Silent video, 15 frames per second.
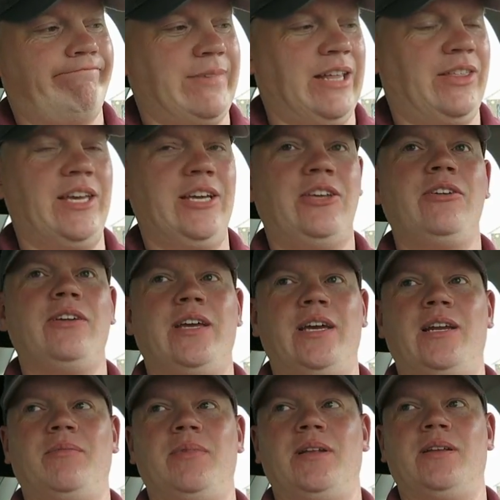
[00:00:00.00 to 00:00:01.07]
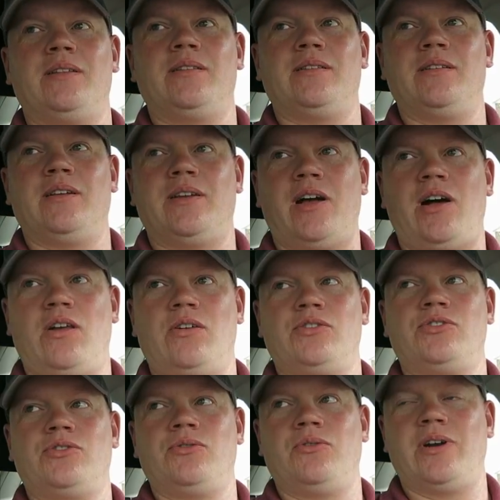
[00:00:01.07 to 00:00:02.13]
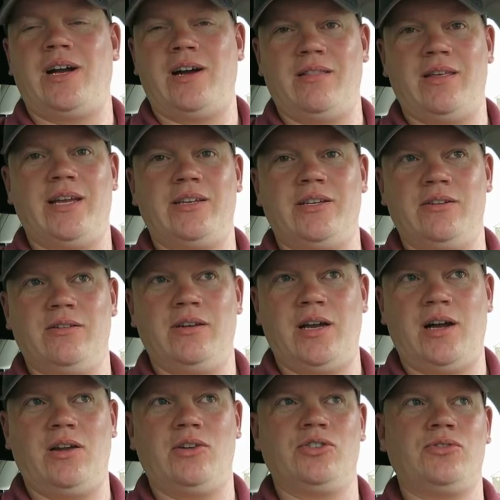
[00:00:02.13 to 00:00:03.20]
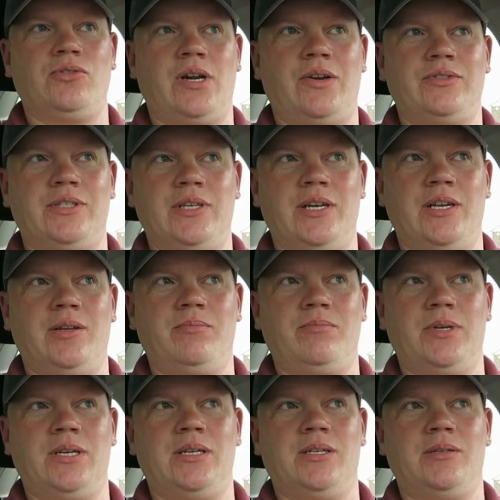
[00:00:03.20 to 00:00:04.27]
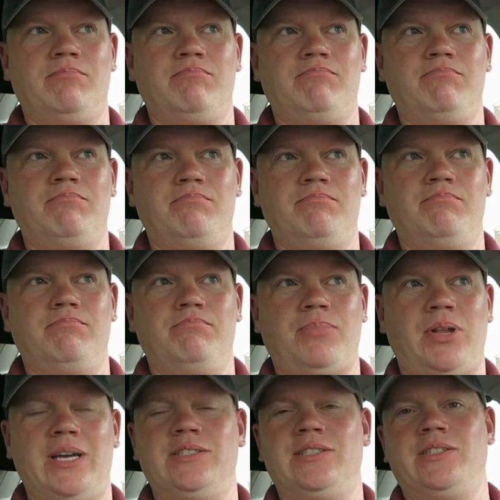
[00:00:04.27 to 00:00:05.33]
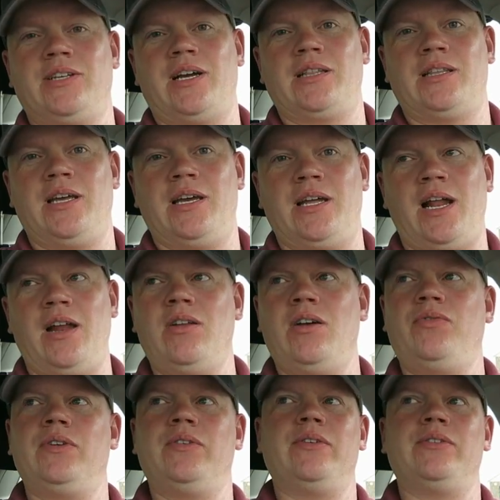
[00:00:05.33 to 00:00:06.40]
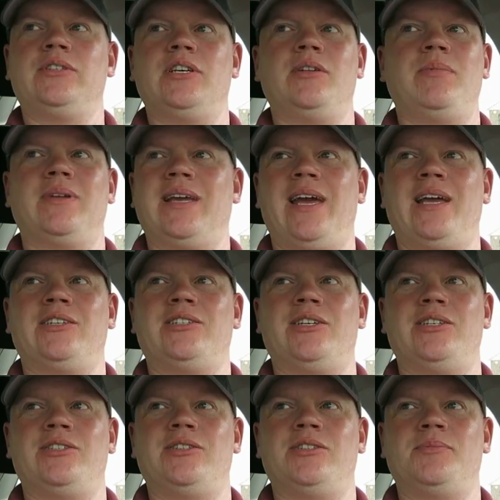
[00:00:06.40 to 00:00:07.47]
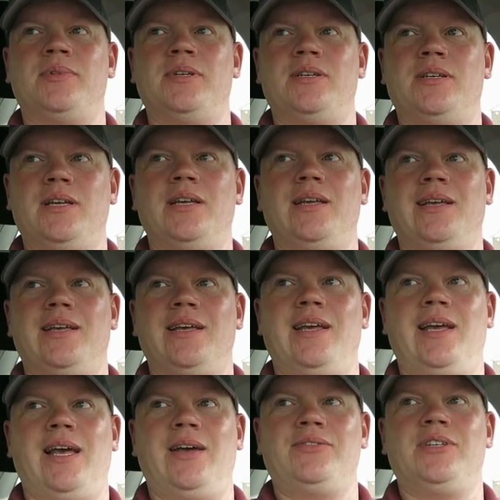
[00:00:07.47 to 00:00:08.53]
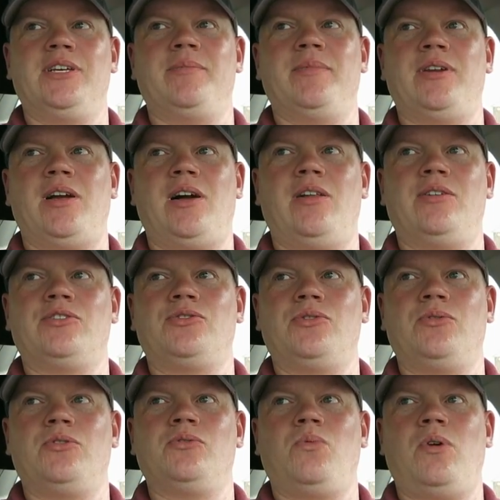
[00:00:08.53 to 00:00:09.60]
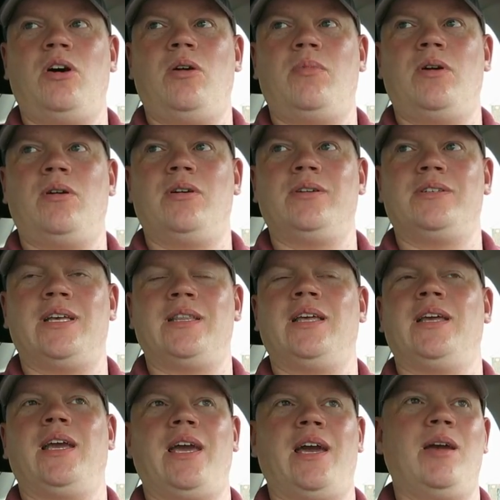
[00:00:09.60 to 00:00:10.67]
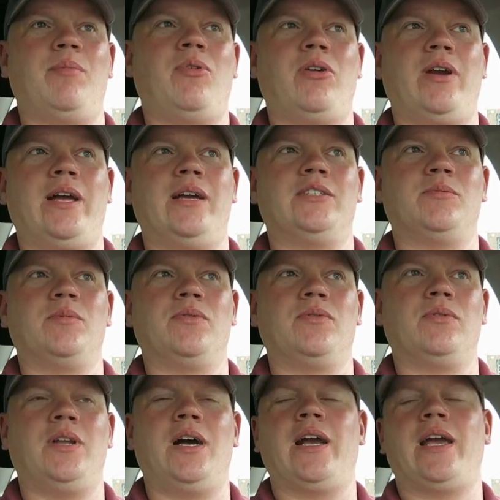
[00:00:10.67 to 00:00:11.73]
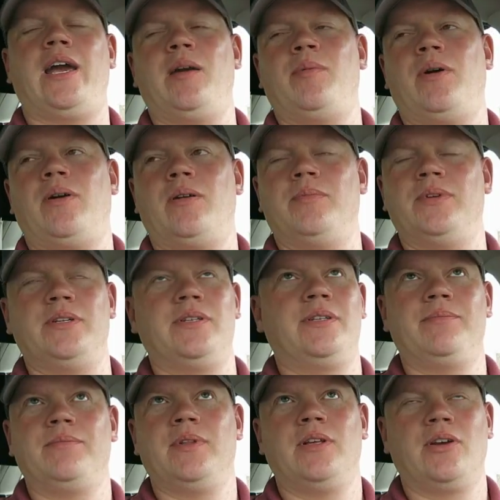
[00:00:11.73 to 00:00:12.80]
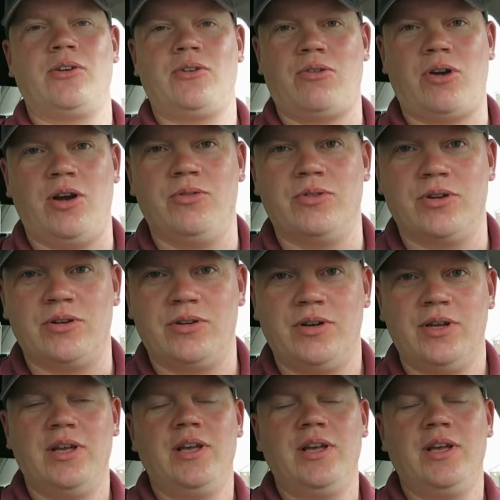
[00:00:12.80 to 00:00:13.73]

I think you can get them at the dollar store and all that too. The dollar store, I've seen them, uh, places like that. I don't know if I've ever seen them at gas stations, but I've seen them at dollar stores, Walmart's. I think Kmart has them, of, not Kmart, but Kroger.